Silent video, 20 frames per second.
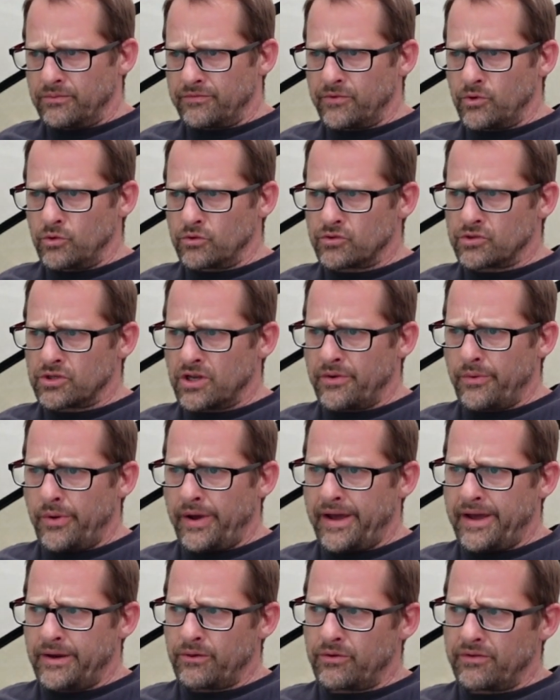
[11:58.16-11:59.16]
Also
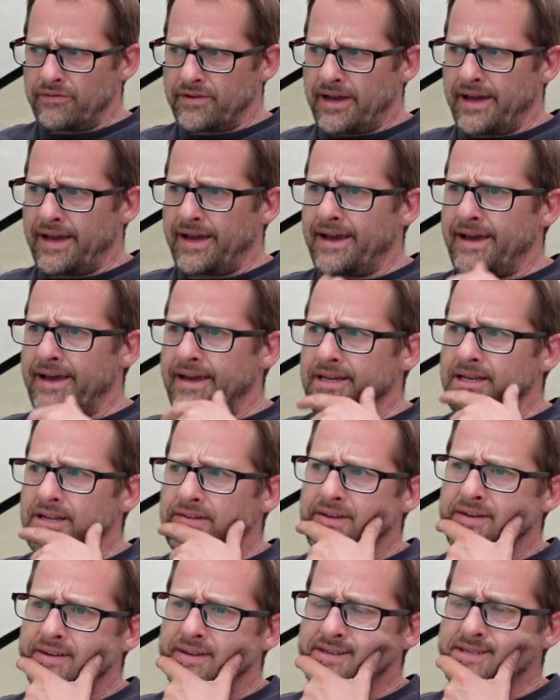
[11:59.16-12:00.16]
had, what have I had?
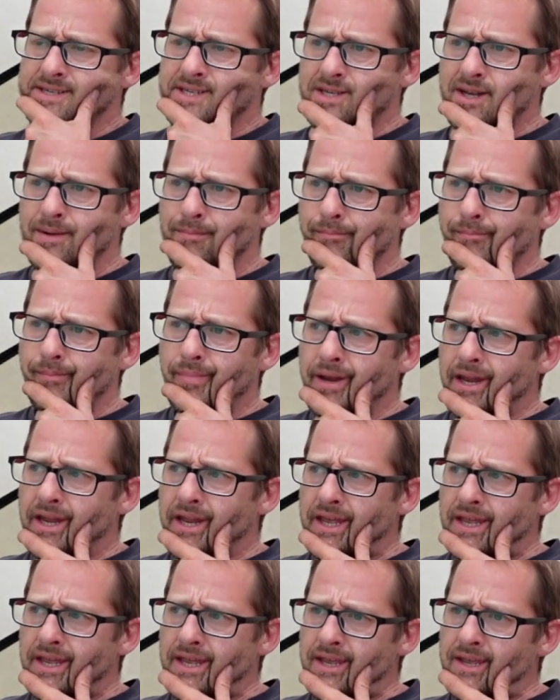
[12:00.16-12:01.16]
Had
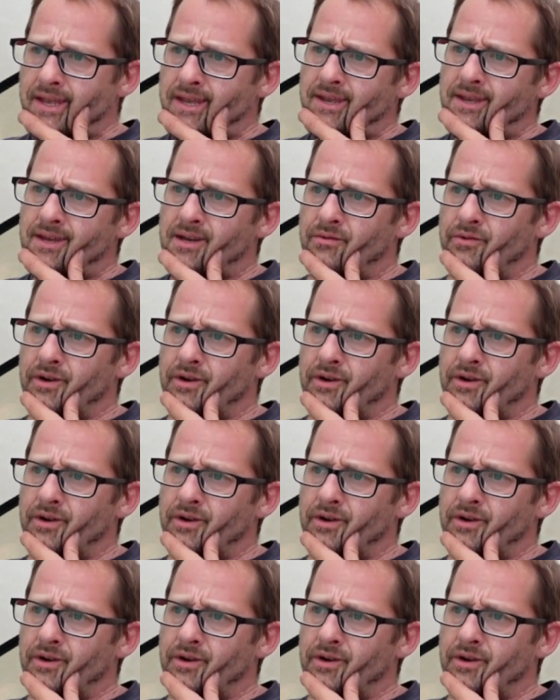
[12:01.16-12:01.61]
somebody